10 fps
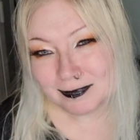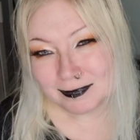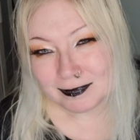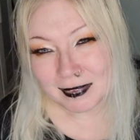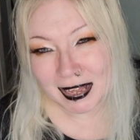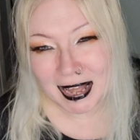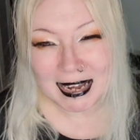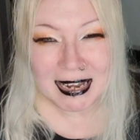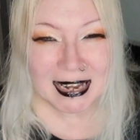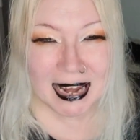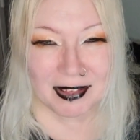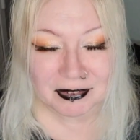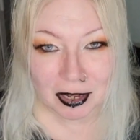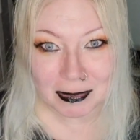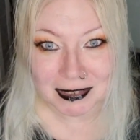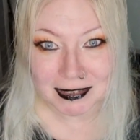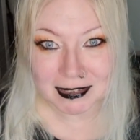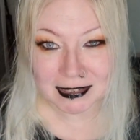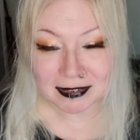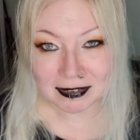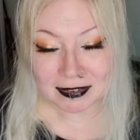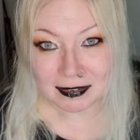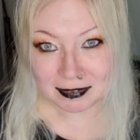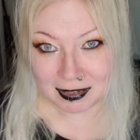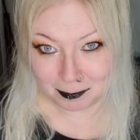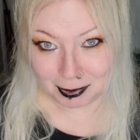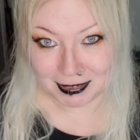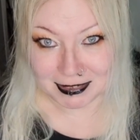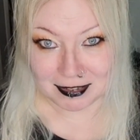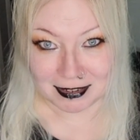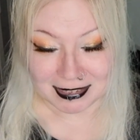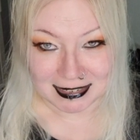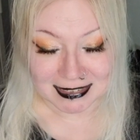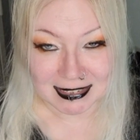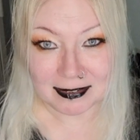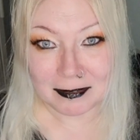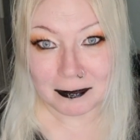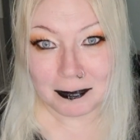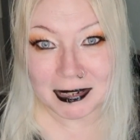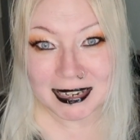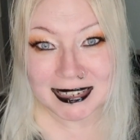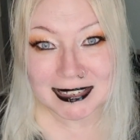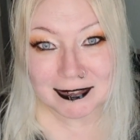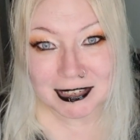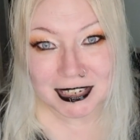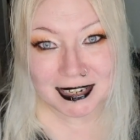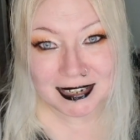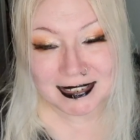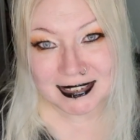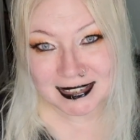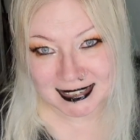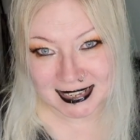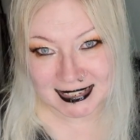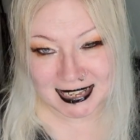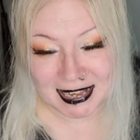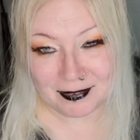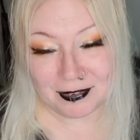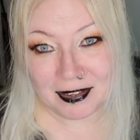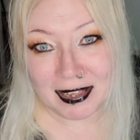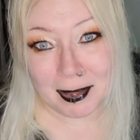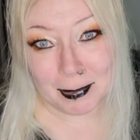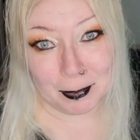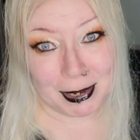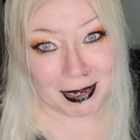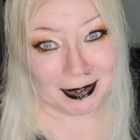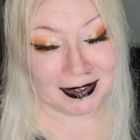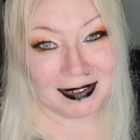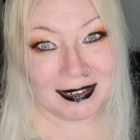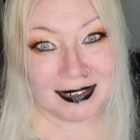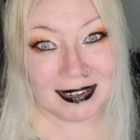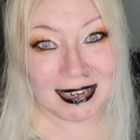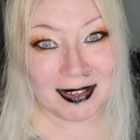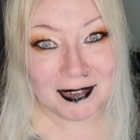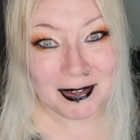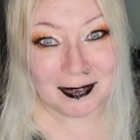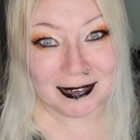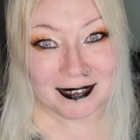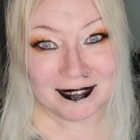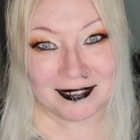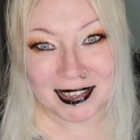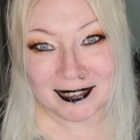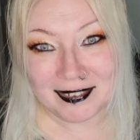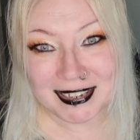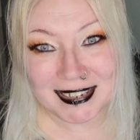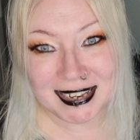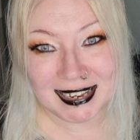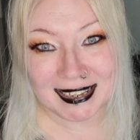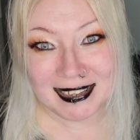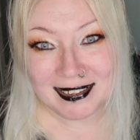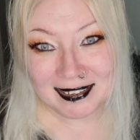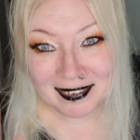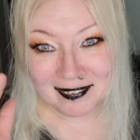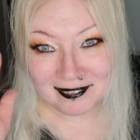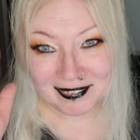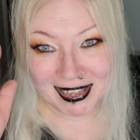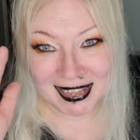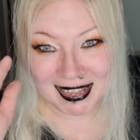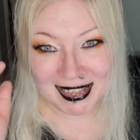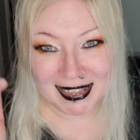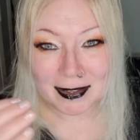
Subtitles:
I love comments. And please, darklings, be nice to each other, stay safe, and be weird. Love you all. Thanks for watching. Bye.